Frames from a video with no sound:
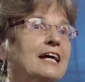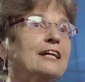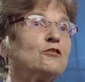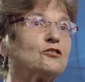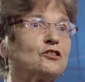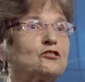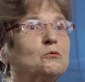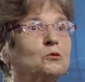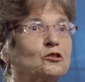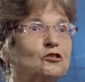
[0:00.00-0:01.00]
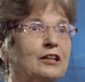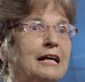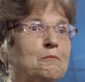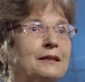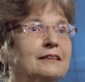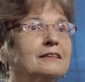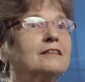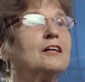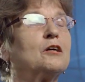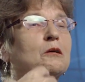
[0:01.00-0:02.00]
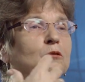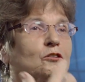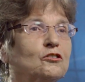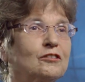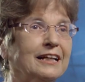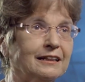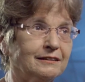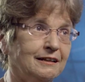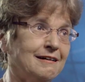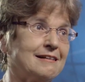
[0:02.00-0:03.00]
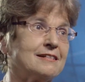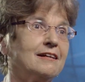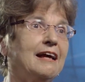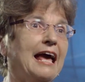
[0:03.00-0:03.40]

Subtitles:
that your system will stay blended, it will stay aligned,